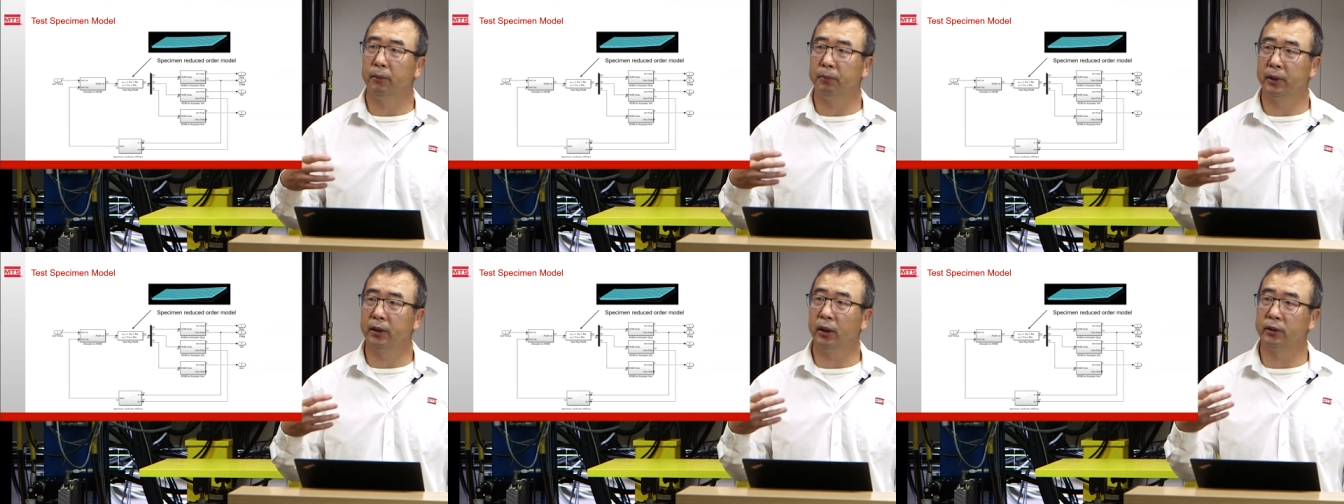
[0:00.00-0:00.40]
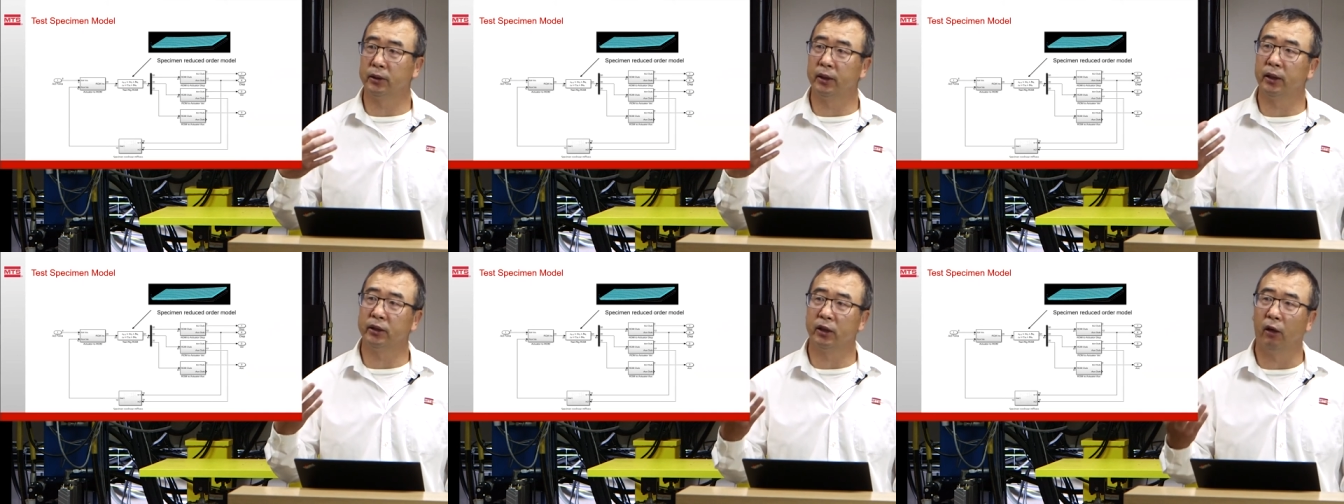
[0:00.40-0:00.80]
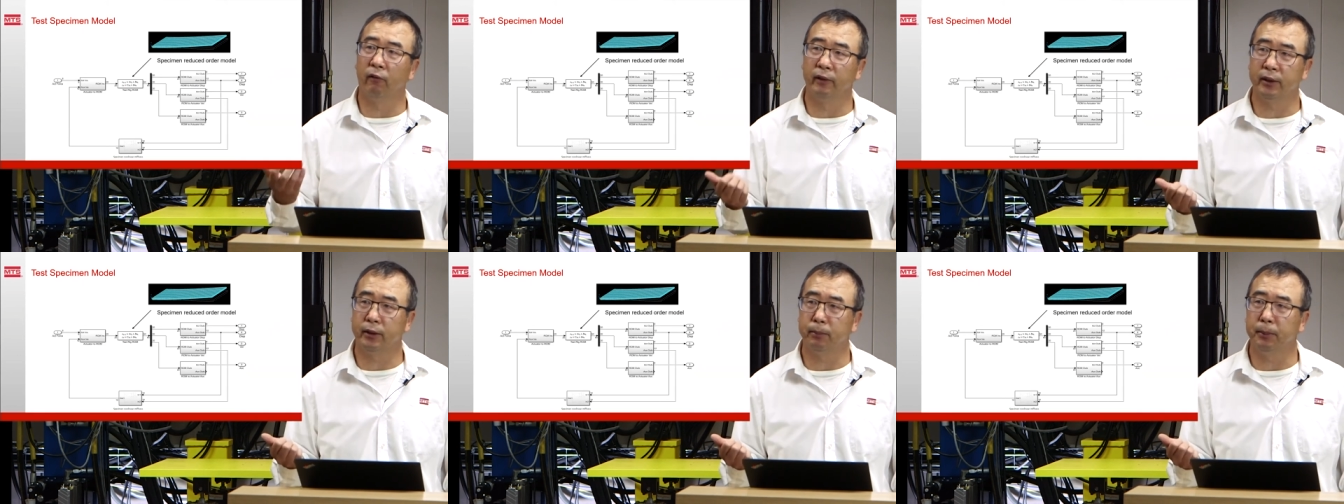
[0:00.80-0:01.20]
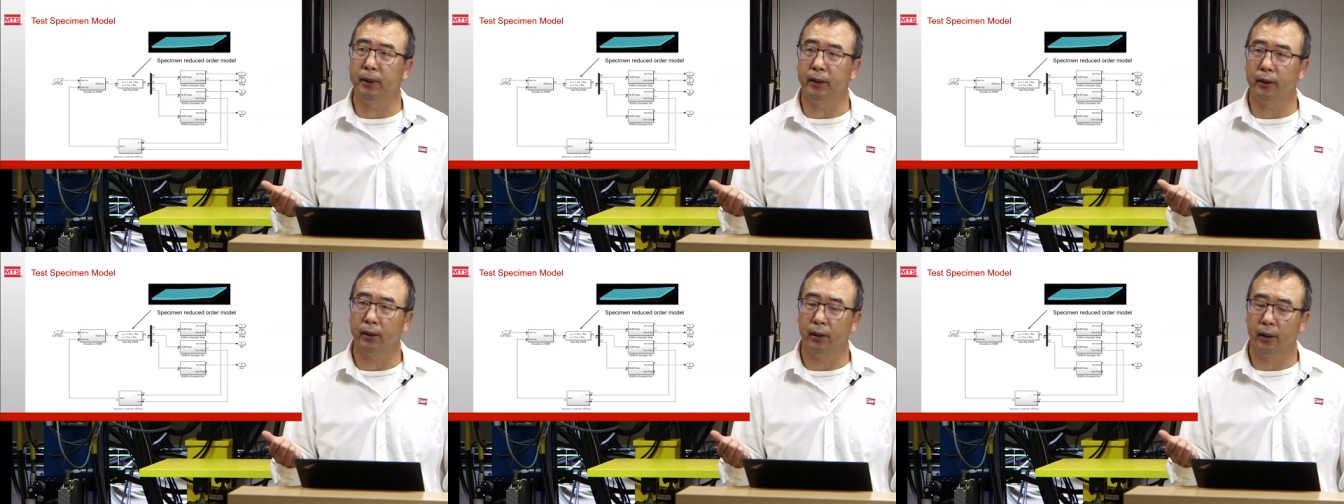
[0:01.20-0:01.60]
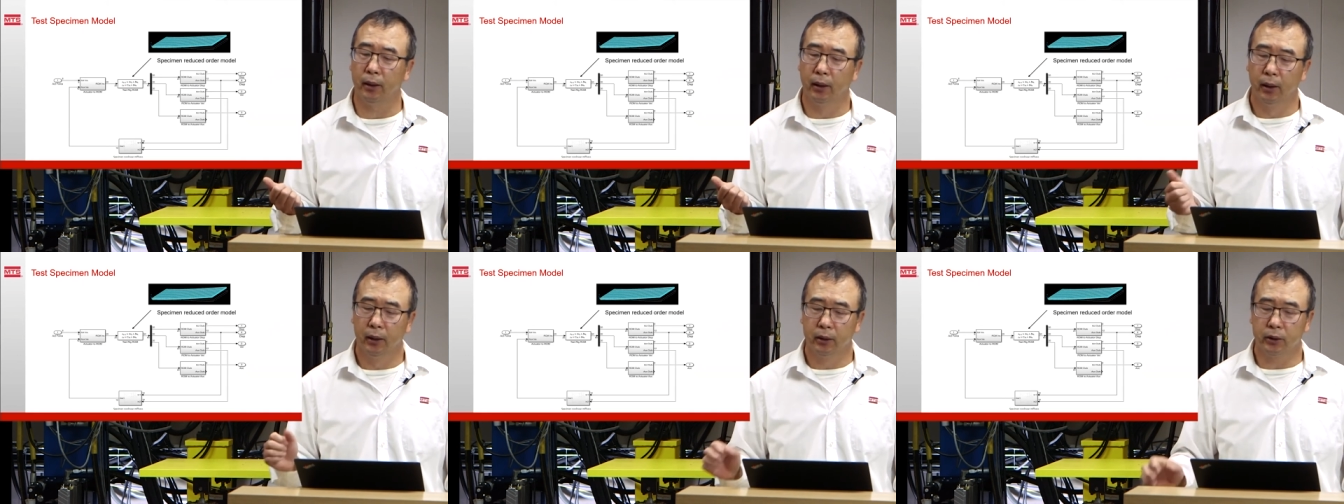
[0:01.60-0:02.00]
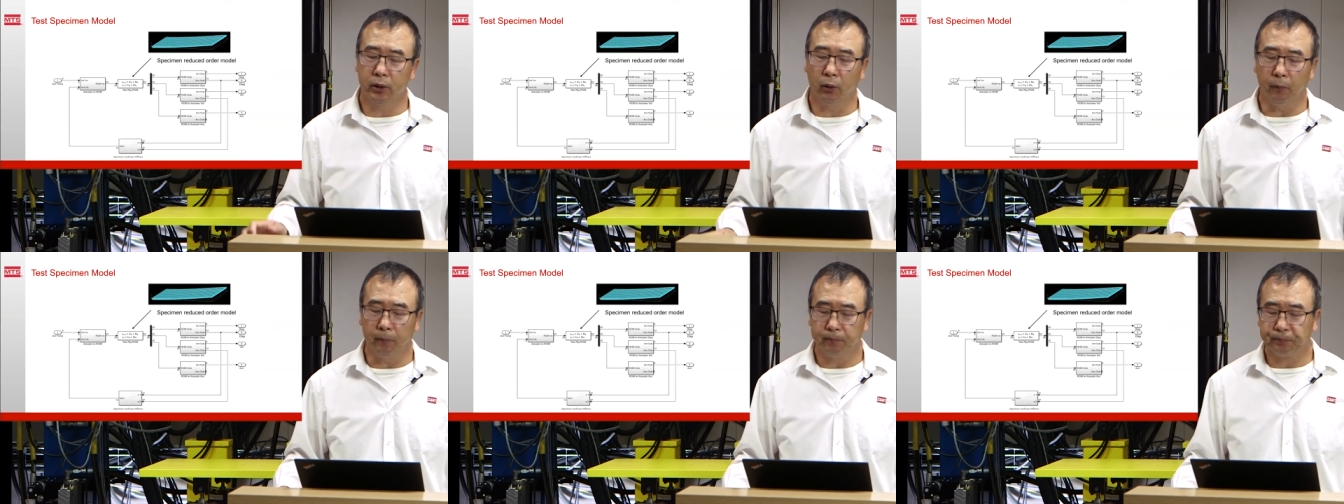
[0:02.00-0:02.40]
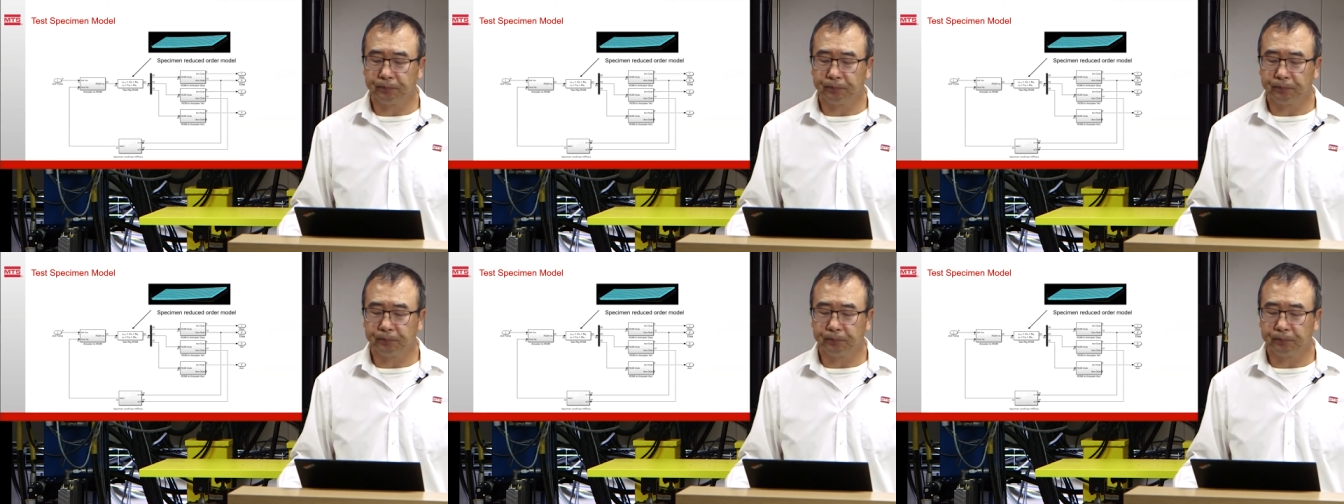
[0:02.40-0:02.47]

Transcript: because the solving speed. So